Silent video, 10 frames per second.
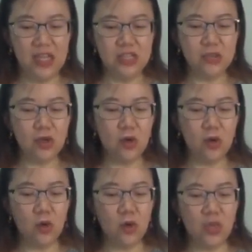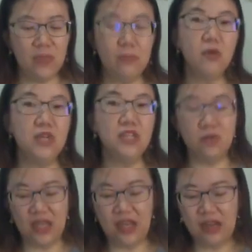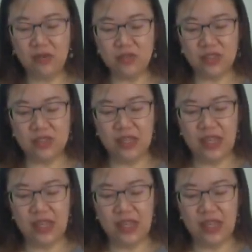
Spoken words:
So he broke into their house